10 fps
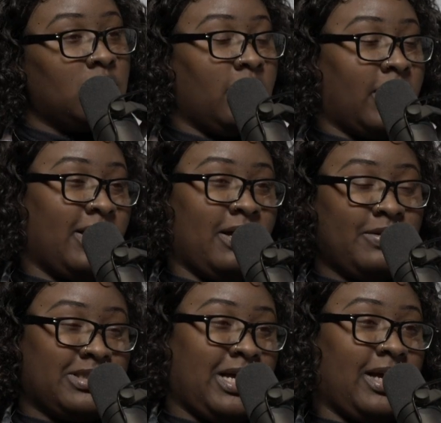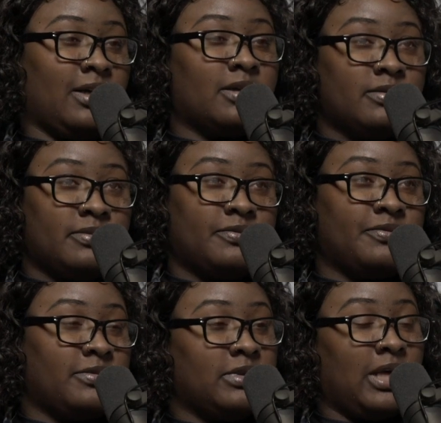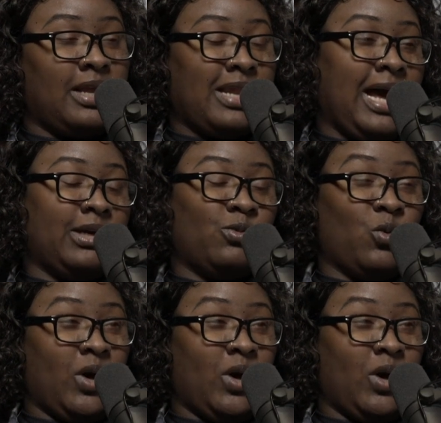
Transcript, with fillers: Okay, that was like a lot in